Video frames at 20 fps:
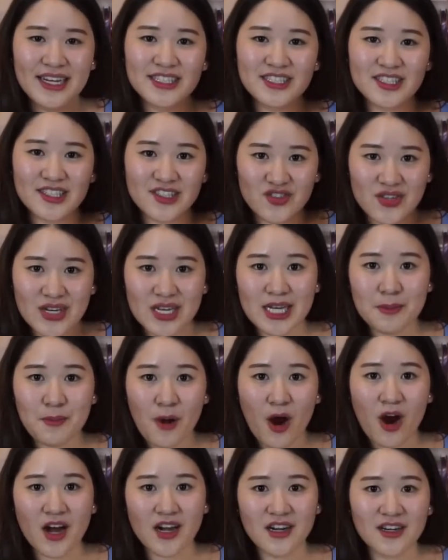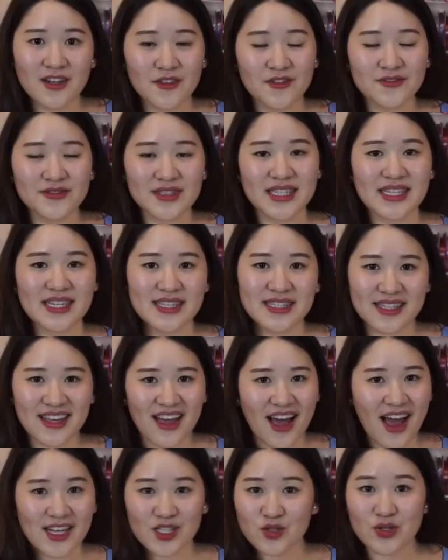The tricky part of this
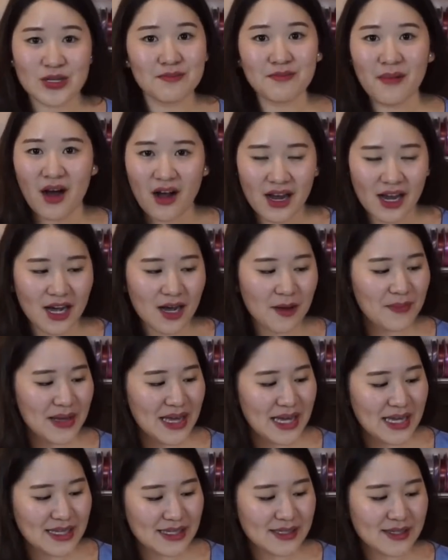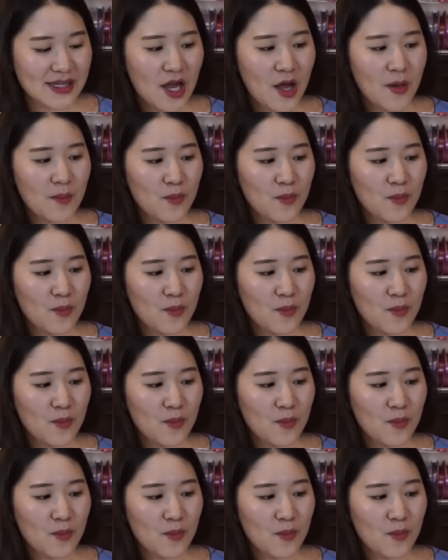ice cream mock-up is